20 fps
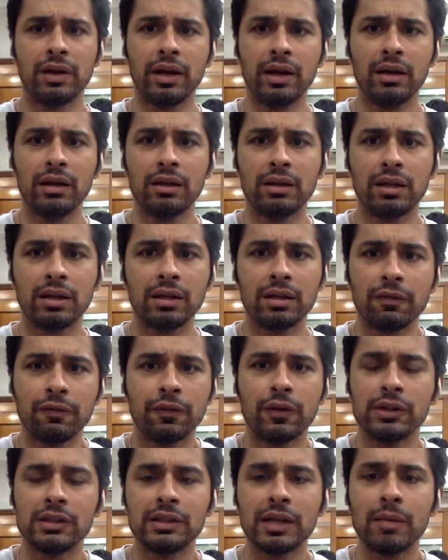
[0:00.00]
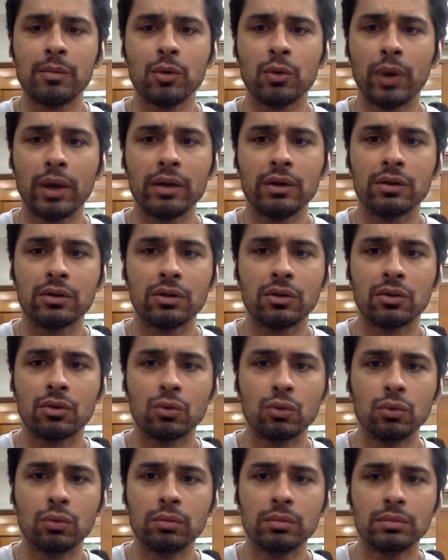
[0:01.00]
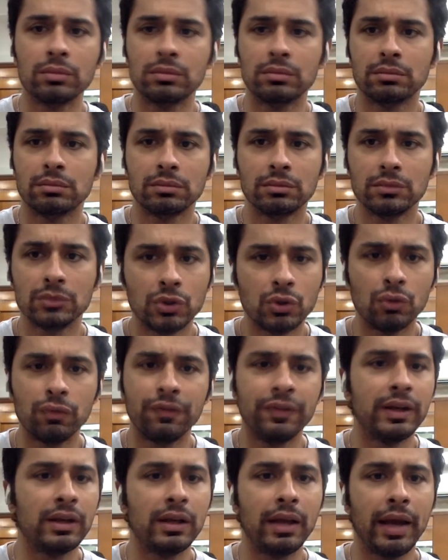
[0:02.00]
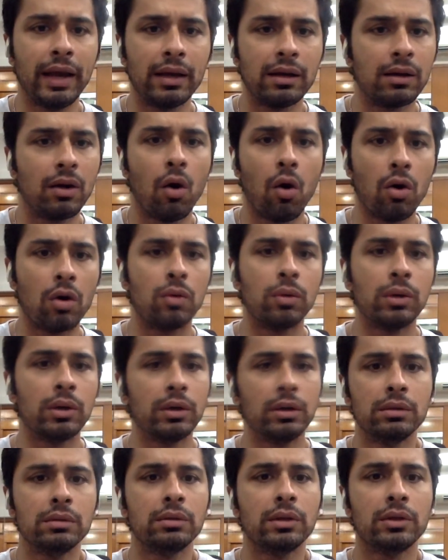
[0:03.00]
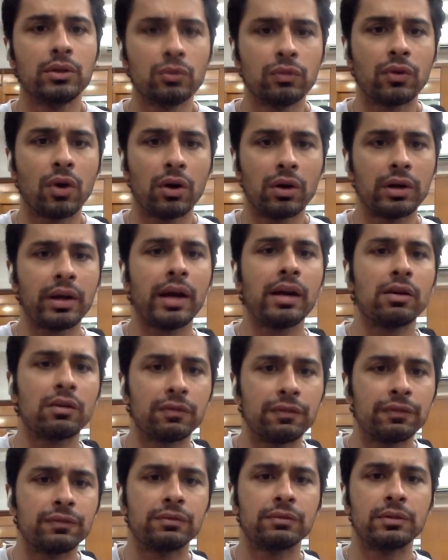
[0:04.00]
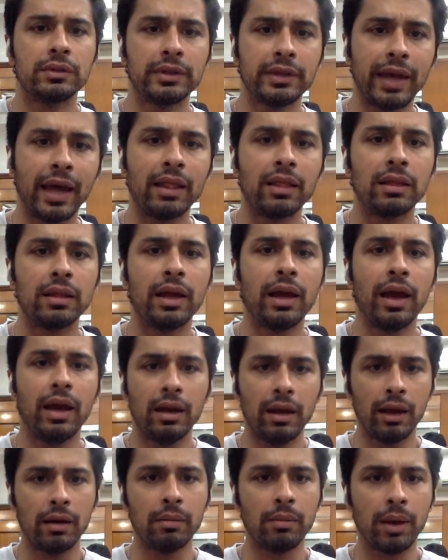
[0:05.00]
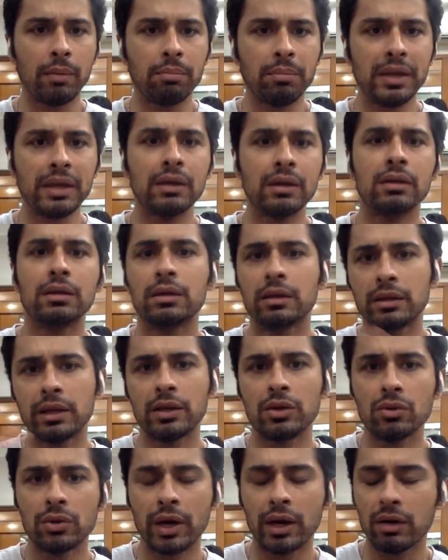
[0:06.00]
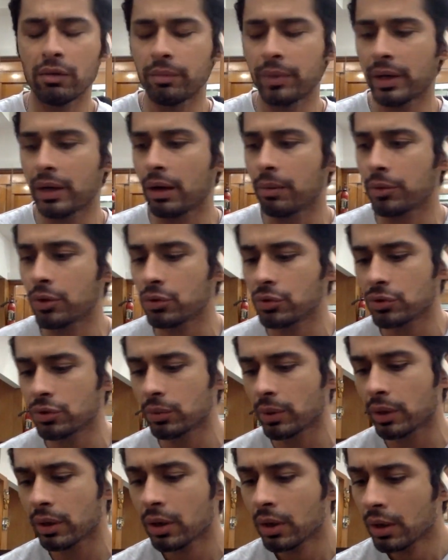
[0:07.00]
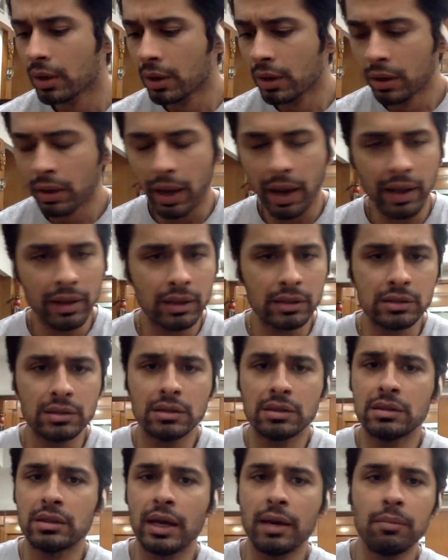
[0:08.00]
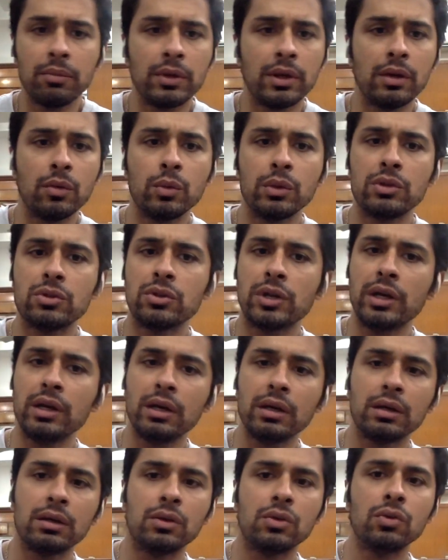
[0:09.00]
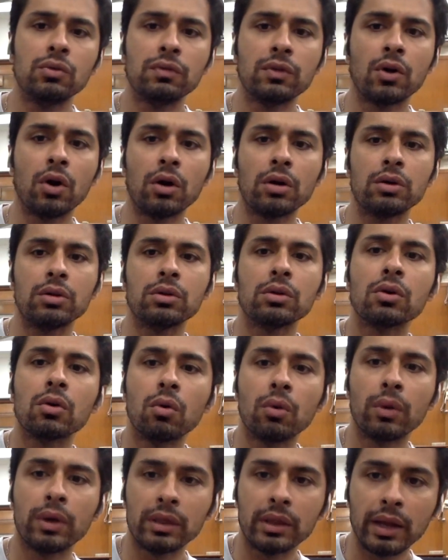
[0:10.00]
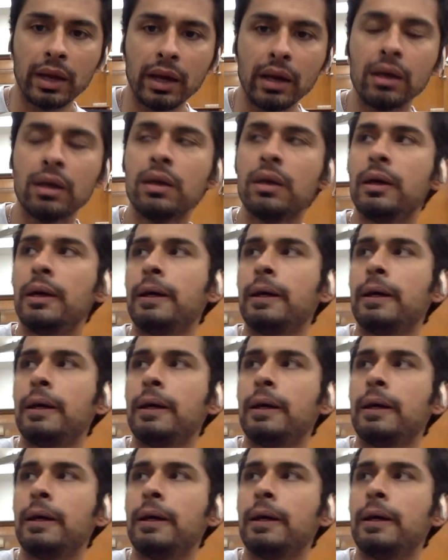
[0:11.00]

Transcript: right? The first time you enter the room, you feel like awkward. You've got to kind of get there and mingle, and then you kind of become used to it. And it's the same thing with training. You've got to go in there.